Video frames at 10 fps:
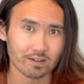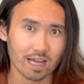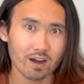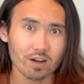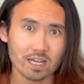
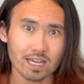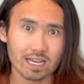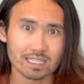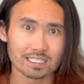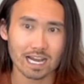now,
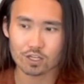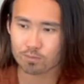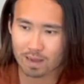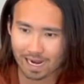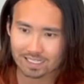and he's got you
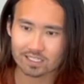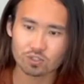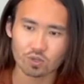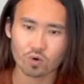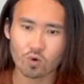backed
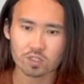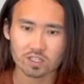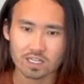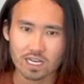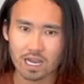into a
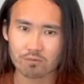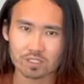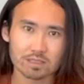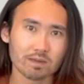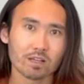corner, and will
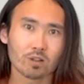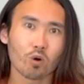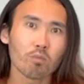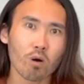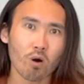submit a
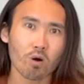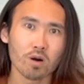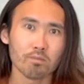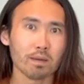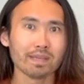low ball,
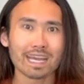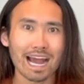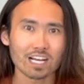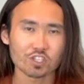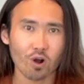maybe
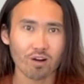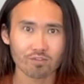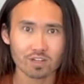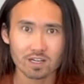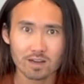cash
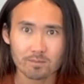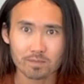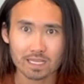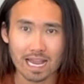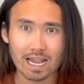offer,
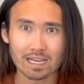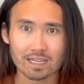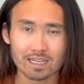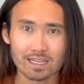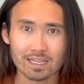
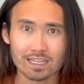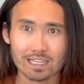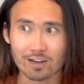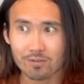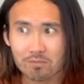and you
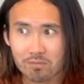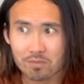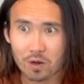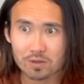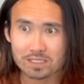know,
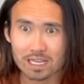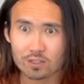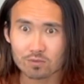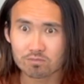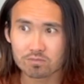knows that
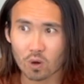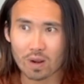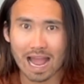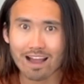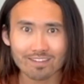you don't
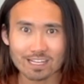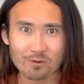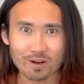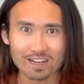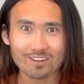have
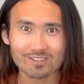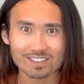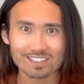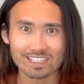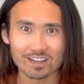anyone
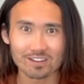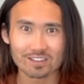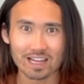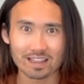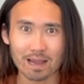else. You know,
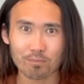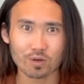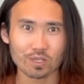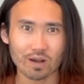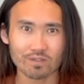there at that
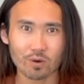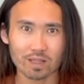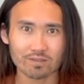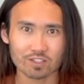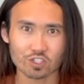point you have no
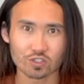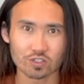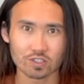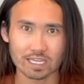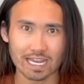leverage. You,
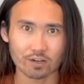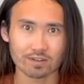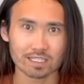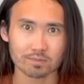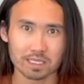you, can't
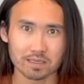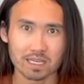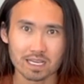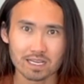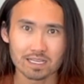credibly,
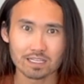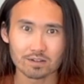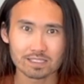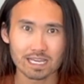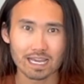you know,
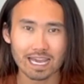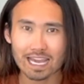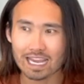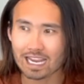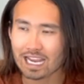say,
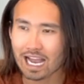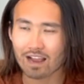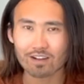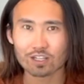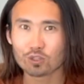"Hey,
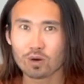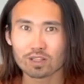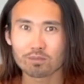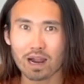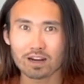I've got two
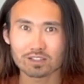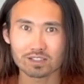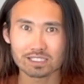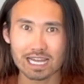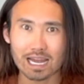other buyers
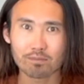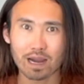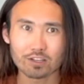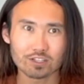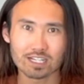on
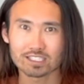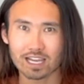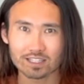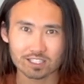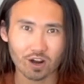standby. You need to
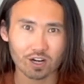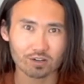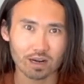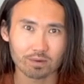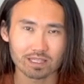sign this
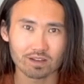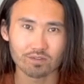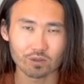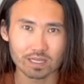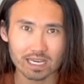contract within a
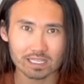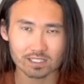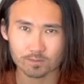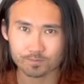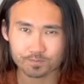few
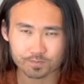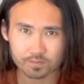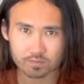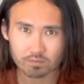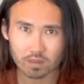days,"
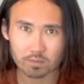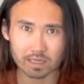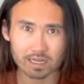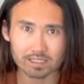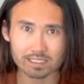
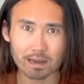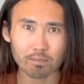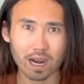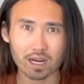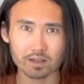because that
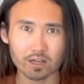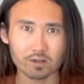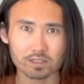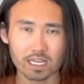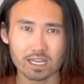buyer
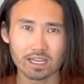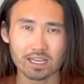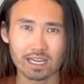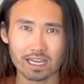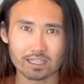knows
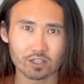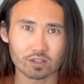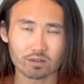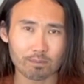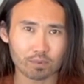
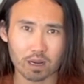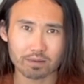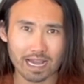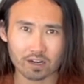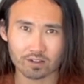you're
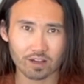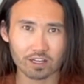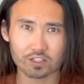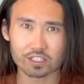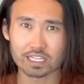probably out of
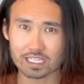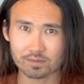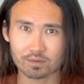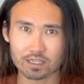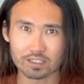luck. You're
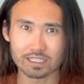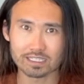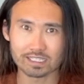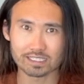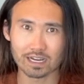desperate. You need
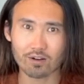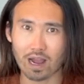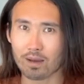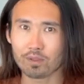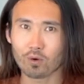to sell.
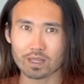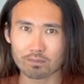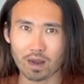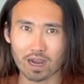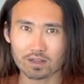I'm the only
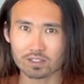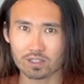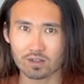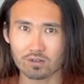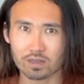buyer,
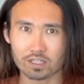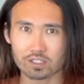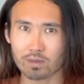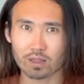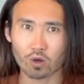so
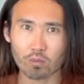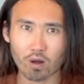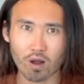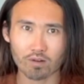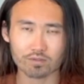here's my lowball
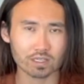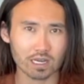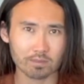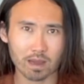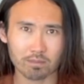offer, and
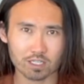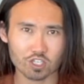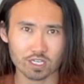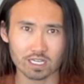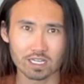I'm not budging.